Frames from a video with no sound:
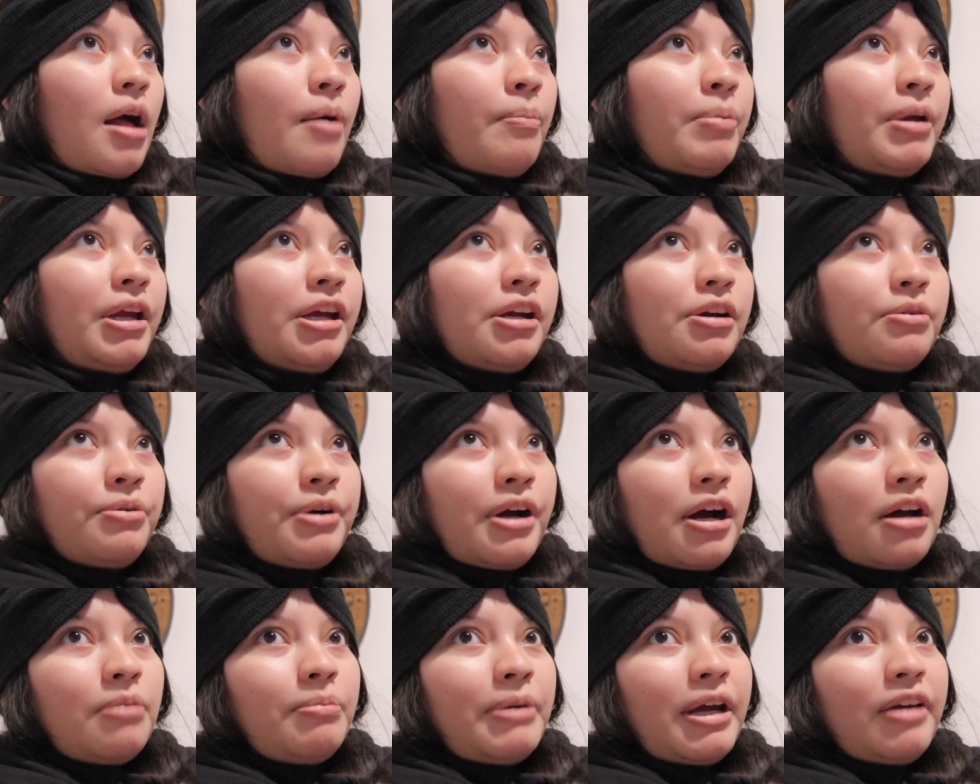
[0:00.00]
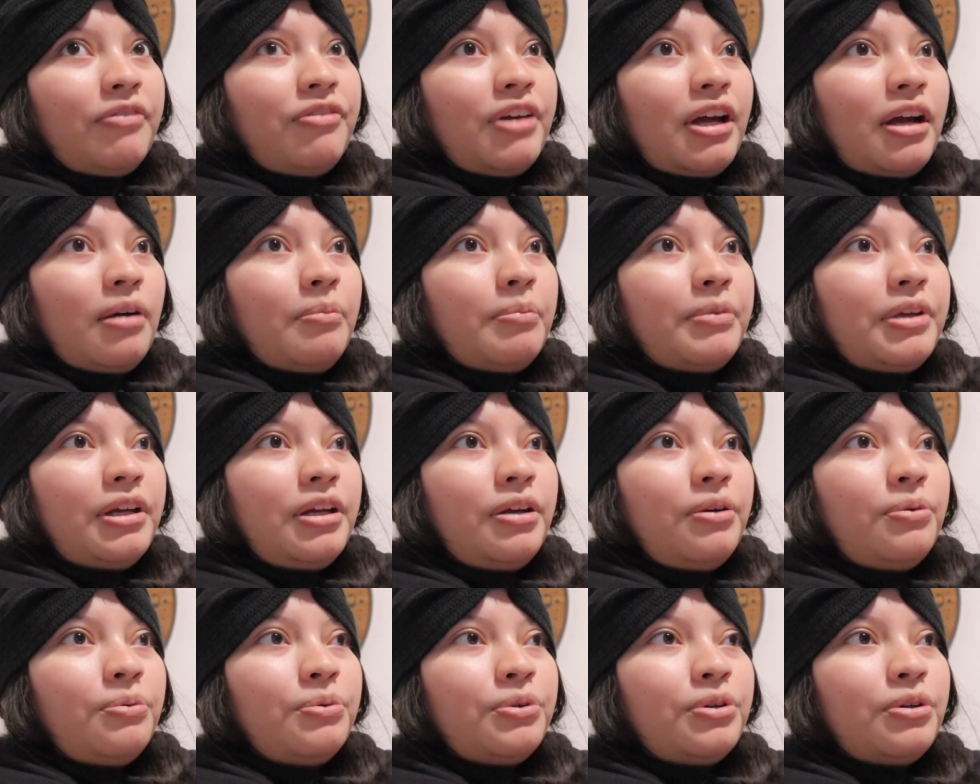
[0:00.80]
being around my
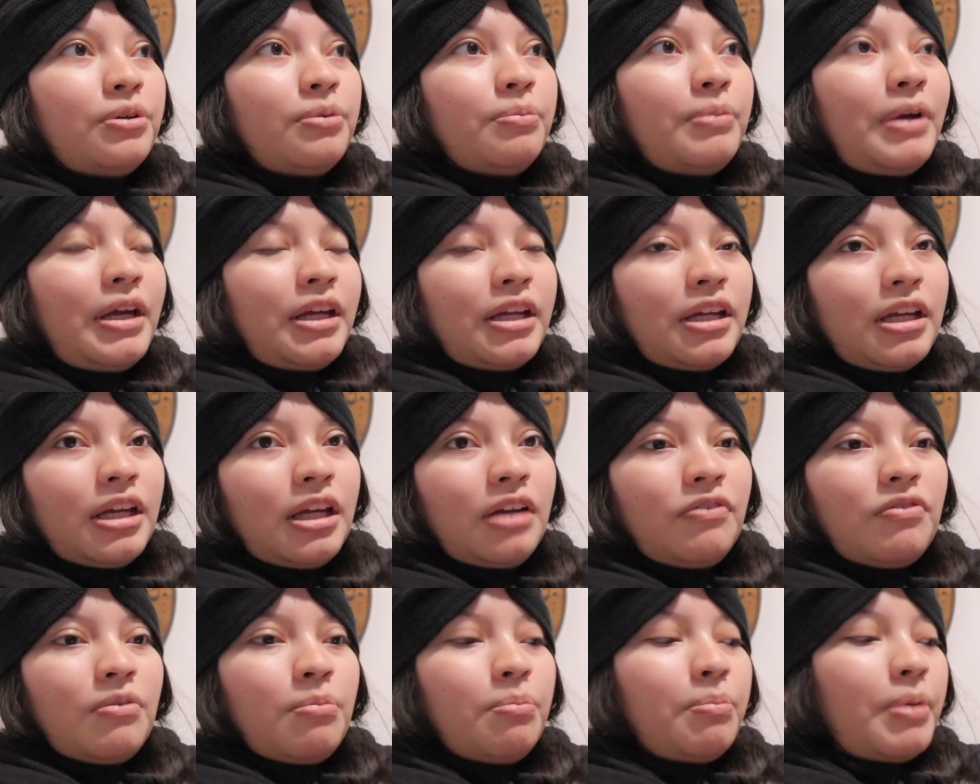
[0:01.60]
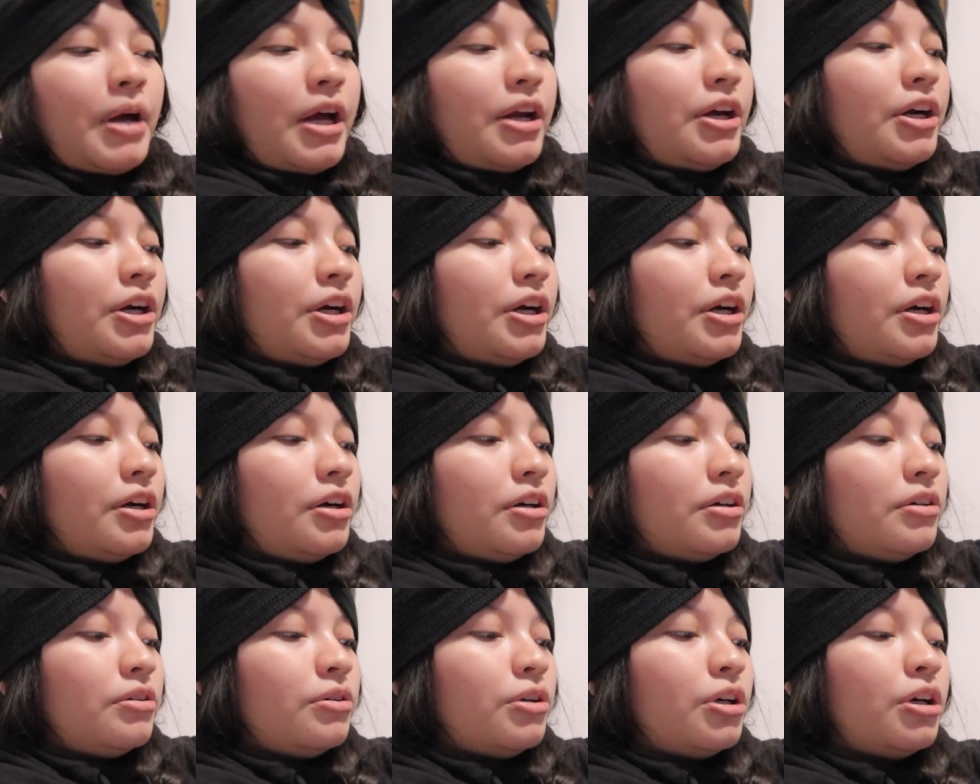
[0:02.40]
family will make it even
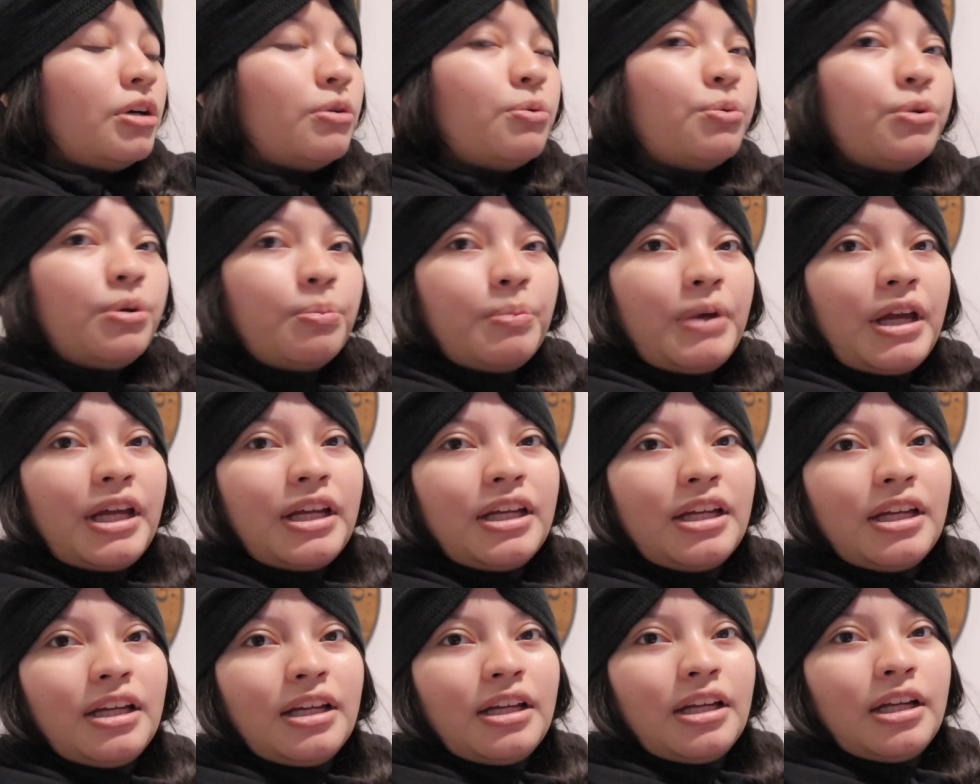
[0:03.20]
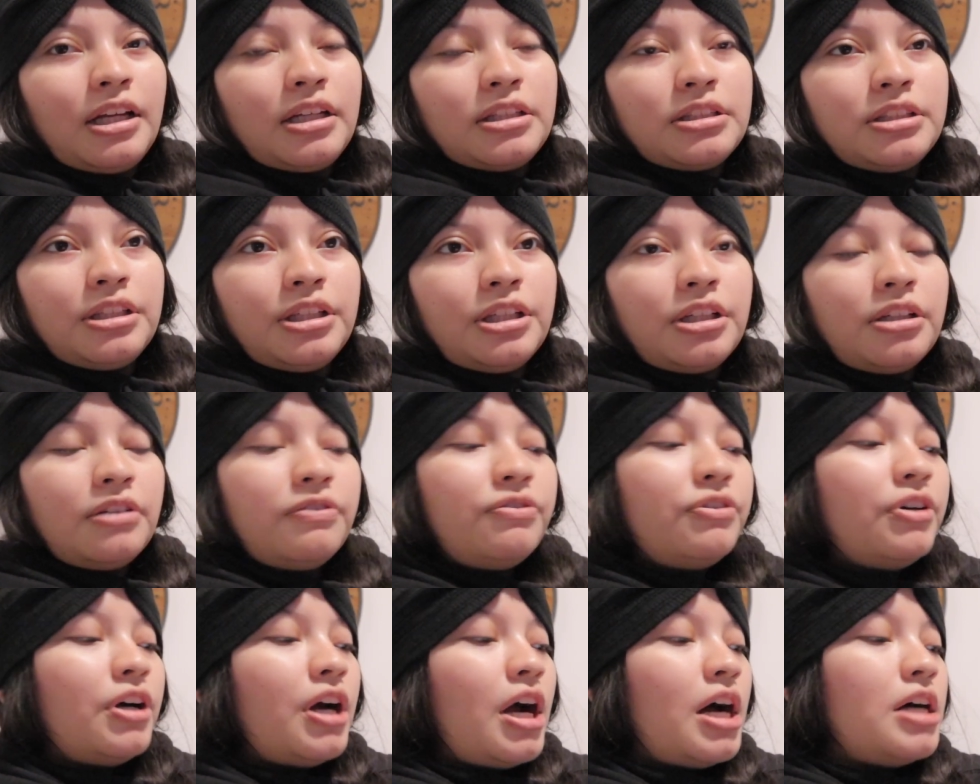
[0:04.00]
better, or will make it easier
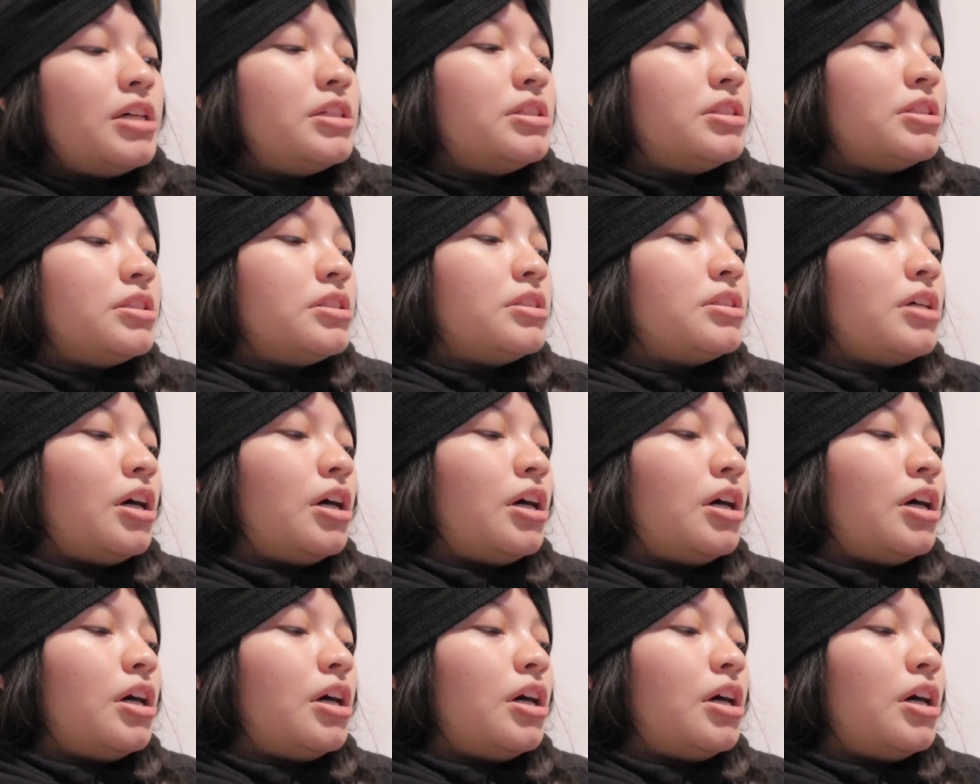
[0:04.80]
for us.